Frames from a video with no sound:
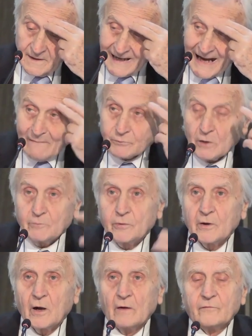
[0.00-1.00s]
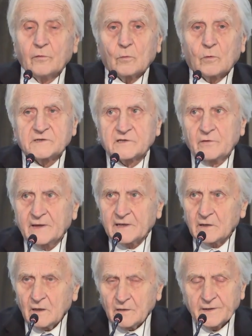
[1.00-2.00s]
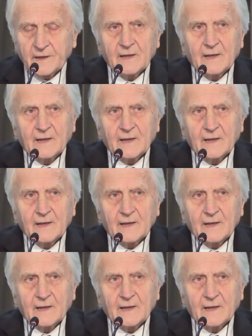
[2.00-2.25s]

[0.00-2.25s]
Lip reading: wrap-up of what's going on